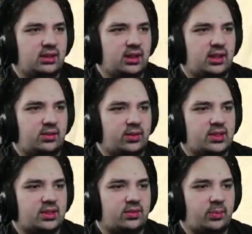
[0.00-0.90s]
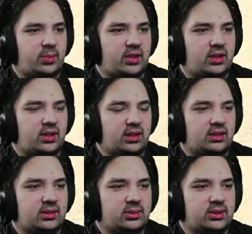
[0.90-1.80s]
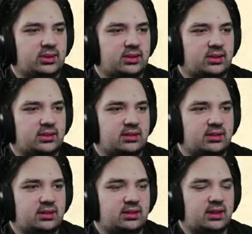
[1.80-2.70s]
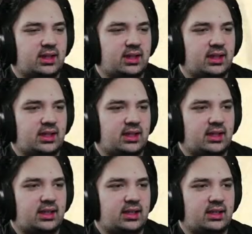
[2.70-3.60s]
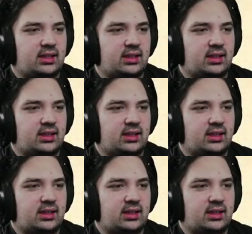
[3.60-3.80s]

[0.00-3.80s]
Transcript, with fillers: And he avoids the flipping car, and Lou will... Uh...